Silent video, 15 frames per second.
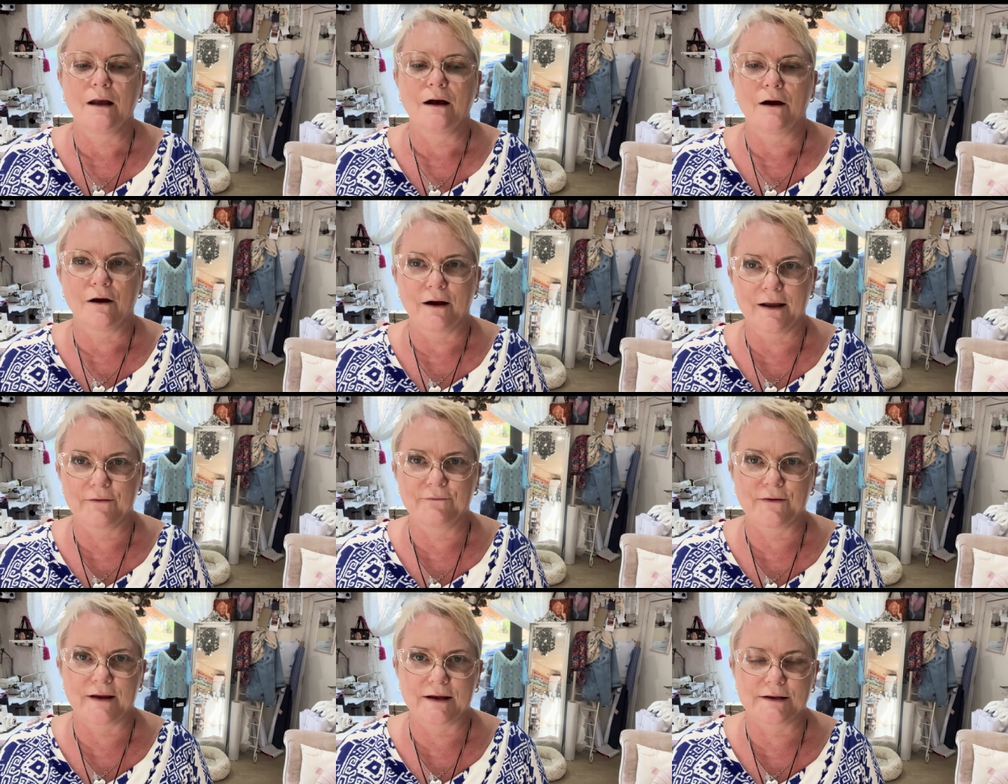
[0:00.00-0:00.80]
I
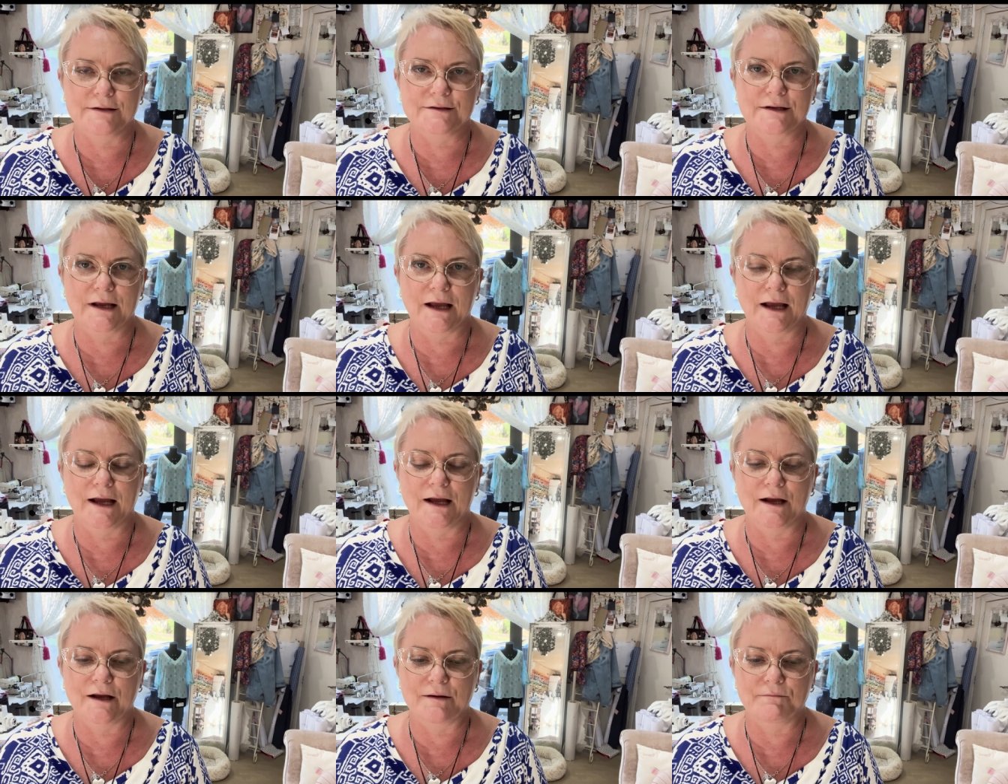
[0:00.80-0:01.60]
found,
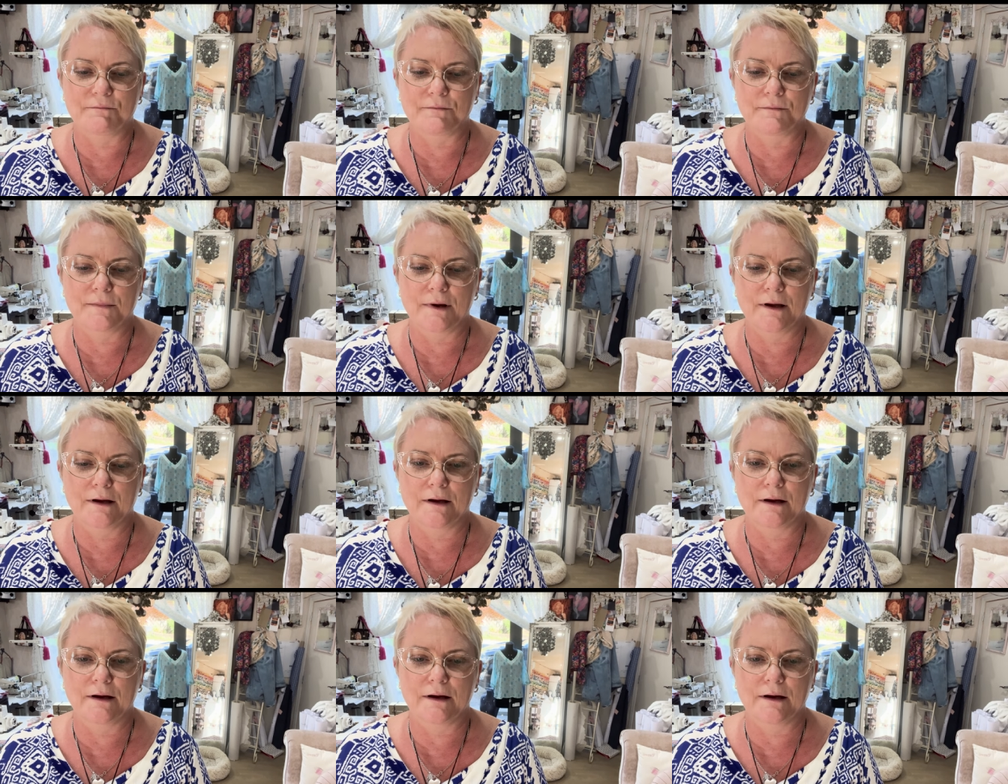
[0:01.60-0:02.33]
I've